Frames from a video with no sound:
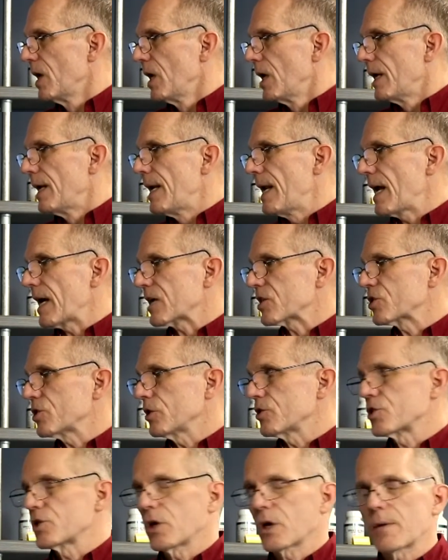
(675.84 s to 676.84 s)
Next,
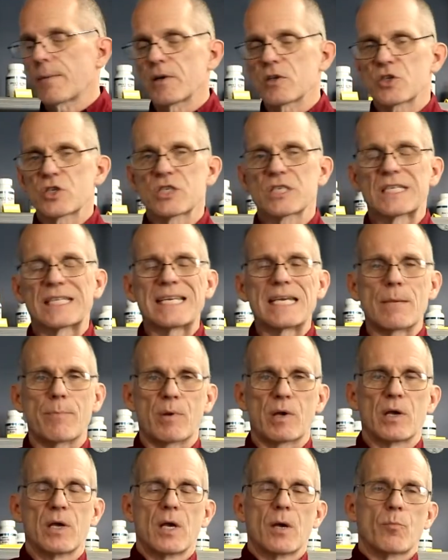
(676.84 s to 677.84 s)
let's talk about sleep.
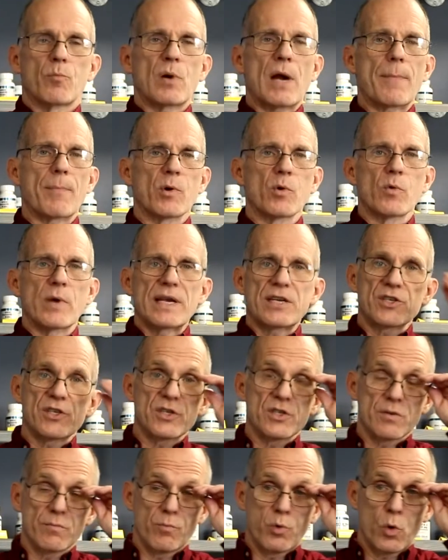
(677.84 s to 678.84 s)
Proper rest
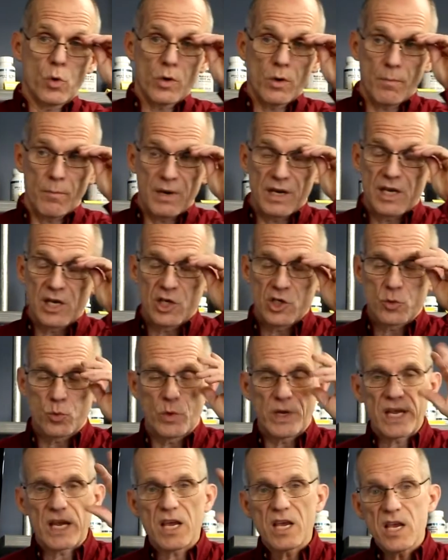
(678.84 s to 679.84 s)
is important because
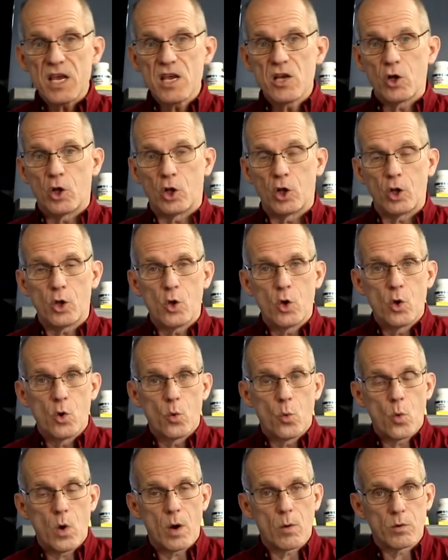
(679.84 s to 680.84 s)
we heal
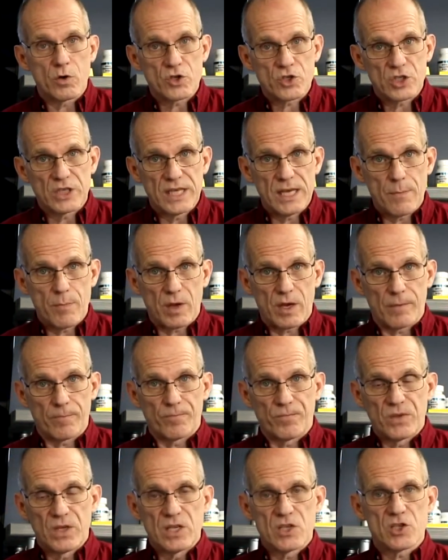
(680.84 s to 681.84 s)
while we're sleeping.
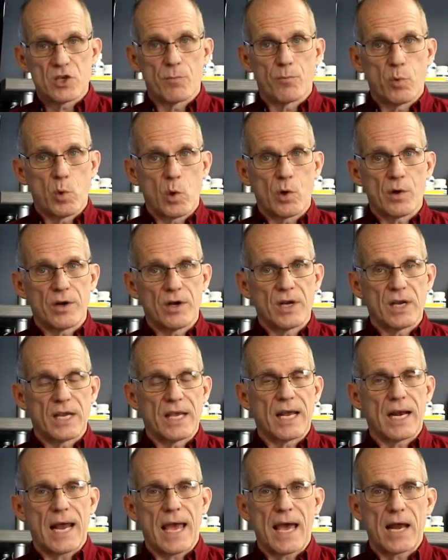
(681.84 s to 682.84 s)
It's important to
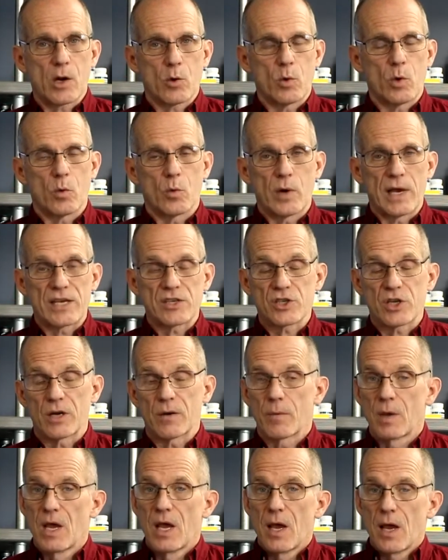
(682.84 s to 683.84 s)
get adequate rest, and
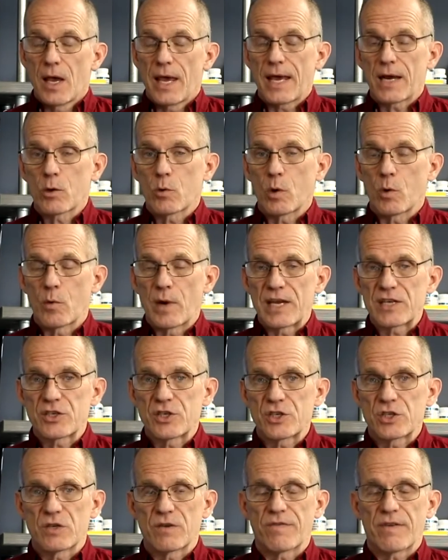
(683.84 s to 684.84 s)
adequate rest
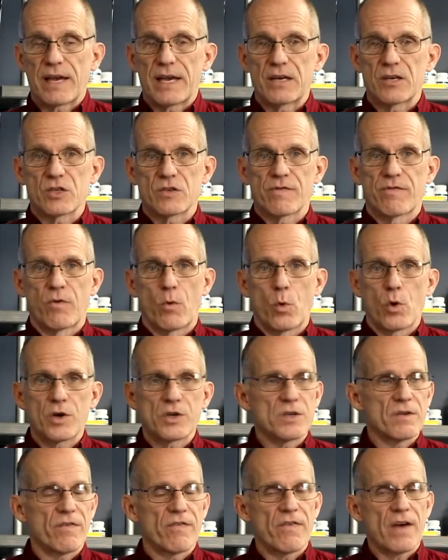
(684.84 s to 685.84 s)
is defined as 4
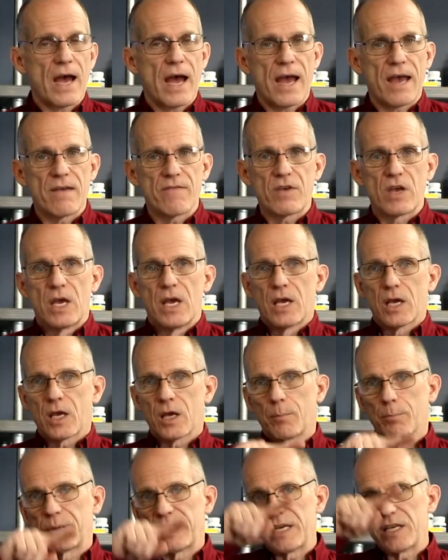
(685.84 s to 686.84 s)
to 5
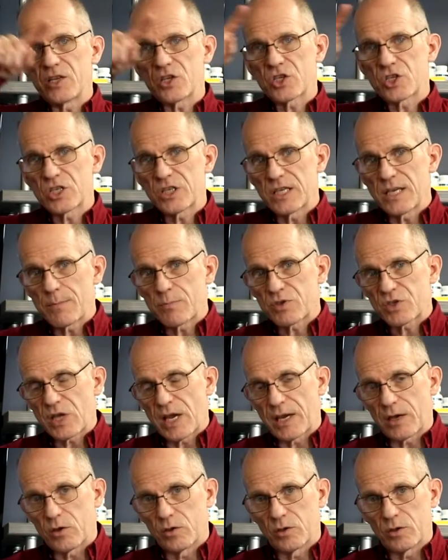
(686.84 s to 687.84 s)
complete sleep
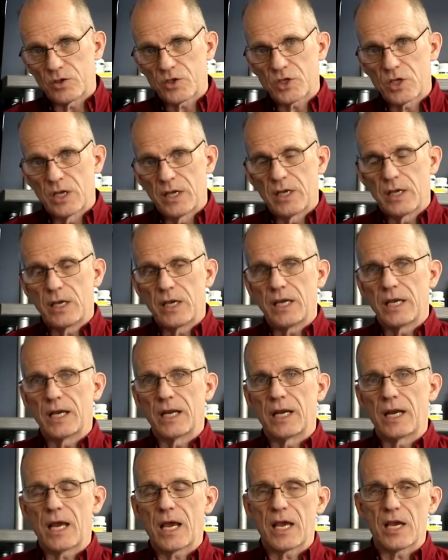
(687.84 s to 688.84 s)
cycles
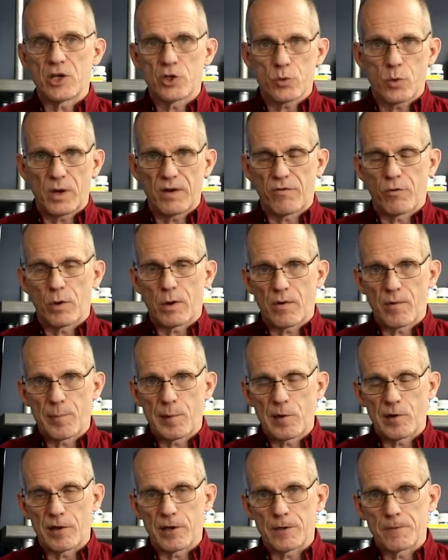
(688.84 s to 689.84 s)
in a 24-hour
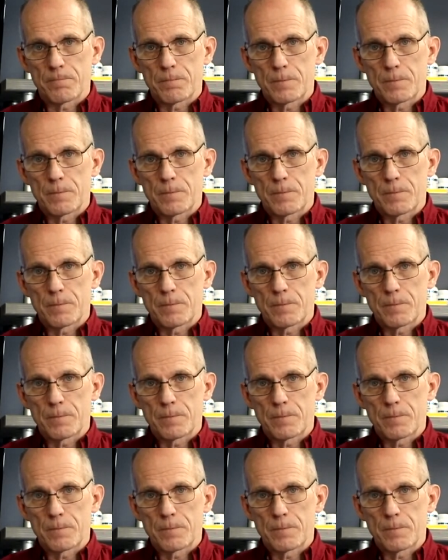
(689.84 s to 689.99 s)
period.